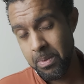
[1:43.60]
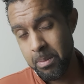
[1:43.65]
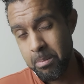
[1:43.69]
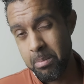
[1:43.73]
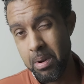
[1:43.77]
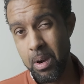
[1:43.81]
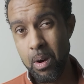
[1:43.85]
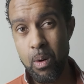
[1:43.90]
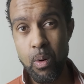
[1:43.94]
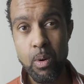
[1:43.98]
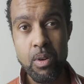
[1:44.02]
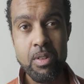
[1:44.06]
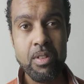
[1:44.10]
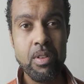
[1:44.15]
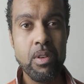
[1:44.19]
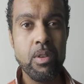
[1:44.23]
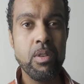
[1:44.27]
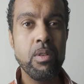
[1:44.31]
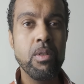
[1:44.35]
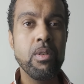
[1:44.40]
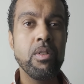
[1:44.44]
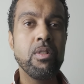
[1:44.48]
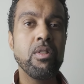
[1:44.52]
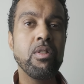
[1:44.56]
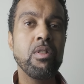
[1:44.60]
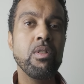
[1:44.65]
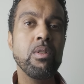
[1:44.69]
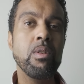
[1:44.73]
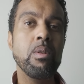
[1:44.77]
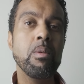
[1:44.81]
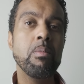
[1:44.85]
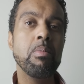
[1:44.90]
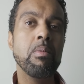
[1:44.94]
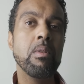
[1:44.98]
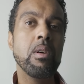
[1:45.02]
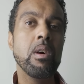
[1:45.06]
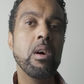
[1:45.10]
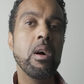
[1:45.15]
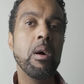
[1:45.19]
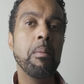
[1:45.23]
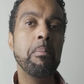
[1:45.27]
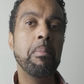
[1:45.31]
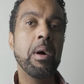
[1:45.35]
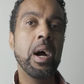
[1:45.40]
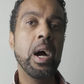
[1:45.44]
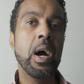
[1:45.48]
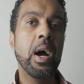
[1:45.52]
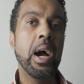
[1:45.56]
but also YouTube,
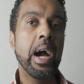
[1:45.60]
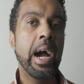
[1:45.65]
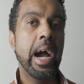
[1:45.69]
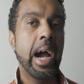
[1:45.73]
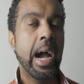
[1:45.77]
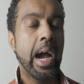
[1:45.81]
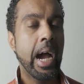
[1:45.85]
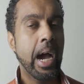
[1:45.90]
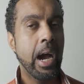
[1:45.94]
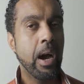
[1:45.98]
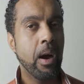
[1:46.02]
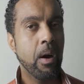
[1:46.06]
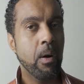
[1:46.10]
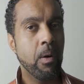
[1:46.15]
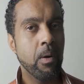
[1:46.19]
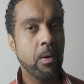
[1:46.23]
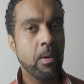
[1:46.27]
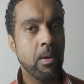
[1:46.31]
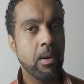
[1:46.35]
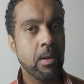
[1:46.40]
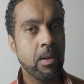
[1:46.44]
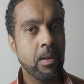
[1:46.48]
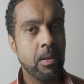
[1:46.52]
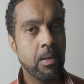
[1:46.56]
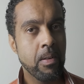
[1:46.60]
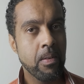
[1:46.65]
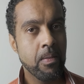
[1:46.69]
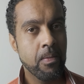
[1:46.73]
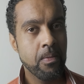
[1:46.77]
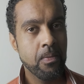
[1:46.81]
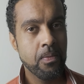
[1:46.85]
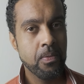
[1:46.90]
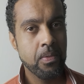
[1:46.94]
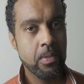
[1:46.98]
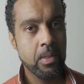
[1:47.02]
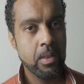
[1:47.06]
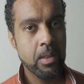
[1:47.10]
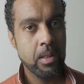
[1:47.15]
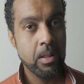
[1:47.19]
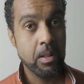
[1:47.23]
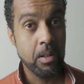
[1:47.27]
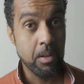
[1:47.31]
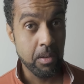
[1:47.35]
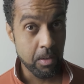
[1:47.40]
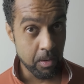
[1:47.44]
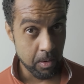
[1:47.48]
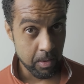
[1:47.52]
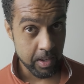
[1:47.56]
about how
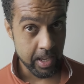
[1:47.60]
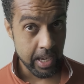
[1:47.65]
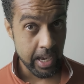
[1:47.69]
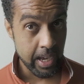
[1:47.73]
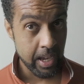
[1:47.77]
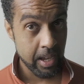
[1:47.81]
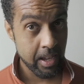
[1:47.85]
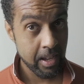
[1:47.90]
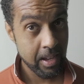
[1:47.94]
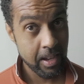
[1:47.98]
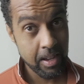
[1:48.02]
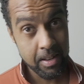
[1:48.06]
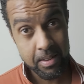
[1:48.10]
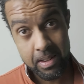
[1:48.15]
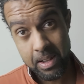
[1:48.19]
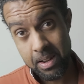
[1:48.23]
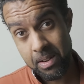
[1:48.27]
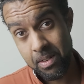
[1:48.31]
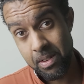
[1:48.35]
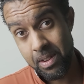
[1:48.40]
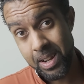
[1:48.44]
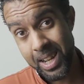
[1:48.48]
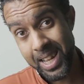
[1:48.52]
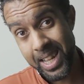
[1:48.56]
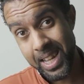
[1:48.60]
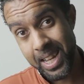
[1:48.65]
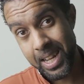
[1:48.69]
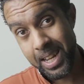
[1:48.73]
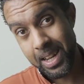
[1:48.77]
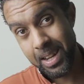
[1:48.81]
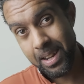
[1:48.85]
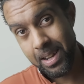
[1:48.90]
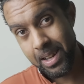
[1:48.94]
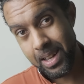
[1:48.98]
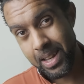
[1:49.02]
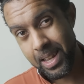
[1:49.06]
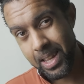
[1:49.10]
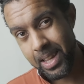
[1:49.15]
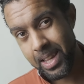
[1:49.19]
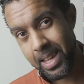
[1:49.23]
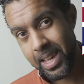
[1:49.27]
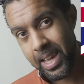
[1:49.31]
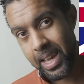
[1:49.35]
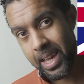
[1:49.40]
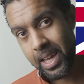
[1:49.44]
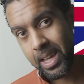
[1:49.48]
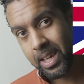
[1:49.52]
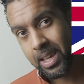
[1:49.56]
the UK is actually
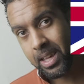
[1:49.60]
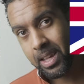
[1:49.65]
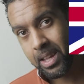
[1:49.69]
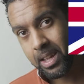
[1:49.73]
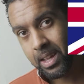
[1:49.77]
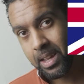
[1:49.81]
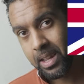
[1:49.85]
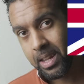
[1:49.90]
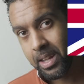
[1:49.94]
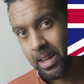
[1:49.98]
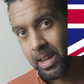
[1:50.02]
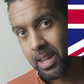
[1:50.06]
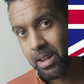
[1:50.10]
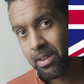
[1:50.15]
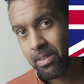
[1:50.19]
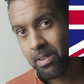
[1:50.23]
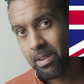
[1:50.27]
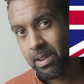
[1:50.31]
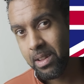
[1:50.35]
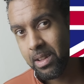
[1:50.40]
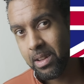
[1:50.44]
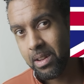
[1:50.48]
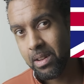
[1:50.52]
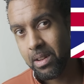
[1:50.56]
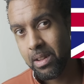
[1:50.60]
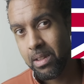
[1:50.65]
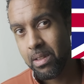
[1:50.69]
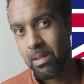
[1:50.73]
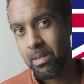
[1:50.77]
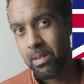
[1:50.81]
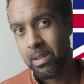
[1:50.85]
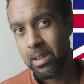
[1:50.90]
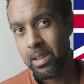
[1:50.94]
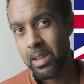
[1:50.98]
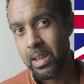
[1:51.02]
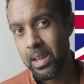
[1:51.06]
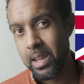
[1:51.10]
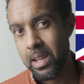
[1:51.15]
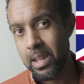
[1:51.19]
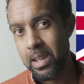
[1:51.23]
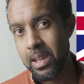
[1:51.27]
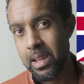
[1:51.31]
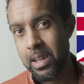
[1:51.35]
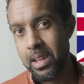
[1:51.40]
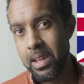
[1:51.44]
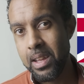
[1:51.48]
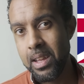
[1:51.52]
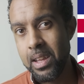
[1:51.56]
decaying and actually the UK
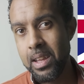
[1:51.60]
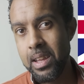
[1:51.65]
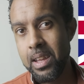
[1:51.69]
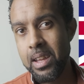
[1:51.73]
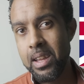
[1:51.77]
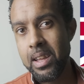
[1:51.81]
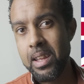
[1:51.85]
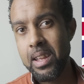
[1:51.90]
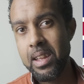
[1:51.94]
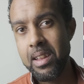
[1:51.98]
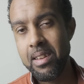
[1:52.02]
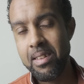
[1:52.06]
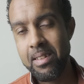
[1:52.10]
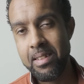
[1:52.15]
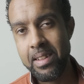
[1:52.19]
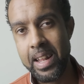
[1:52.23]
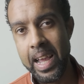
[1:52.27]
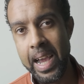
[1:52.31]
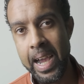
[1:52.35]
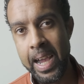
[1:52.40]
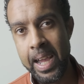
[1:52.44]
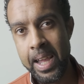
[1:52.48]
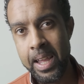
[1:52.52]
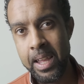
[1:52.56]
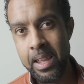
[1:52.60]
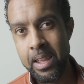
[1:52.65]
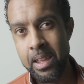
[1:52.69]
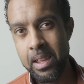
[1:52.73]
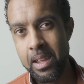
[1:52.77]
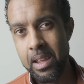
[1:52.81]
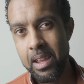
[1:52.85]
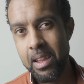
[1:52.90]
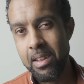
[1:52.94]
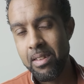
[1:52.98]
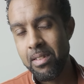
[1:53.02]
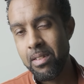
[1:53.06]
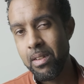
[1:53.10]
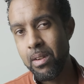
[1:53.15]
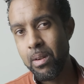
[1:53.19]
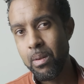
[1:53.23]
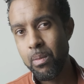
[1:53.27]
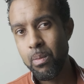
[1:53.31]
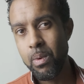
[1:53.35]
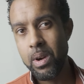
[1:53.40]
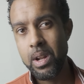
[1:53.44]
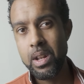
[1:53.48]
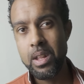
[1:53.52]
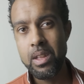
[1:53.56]
is dying. It's
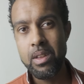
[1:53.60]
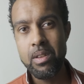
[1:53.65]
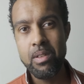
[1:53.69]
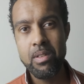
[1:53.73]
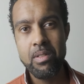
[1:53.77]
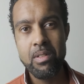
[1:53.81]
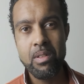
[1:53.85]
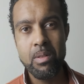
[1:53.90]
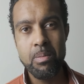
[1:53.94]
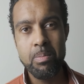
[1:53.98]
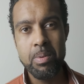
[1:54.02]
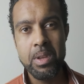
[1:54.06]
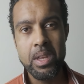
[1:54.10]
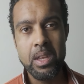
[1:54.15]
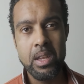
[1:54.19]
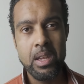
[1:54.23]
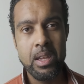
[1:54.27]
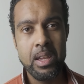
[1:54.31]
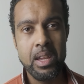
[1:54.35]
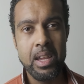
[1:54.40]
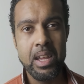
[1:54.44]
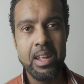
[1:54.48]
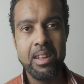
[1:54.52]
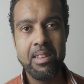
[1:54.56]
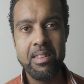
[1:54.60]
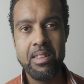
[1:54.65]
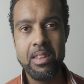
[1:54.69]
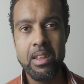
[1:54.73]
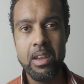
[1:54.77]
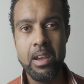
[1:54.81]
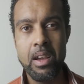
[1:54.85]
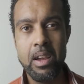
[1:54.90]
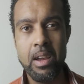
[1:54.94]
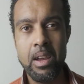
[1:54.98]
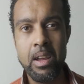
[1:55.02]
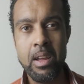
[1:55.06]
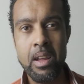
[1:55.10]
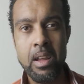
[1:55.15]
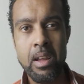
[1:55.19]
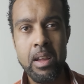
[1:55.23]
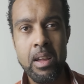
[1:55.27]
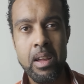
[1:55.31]
not what it used to be. It's a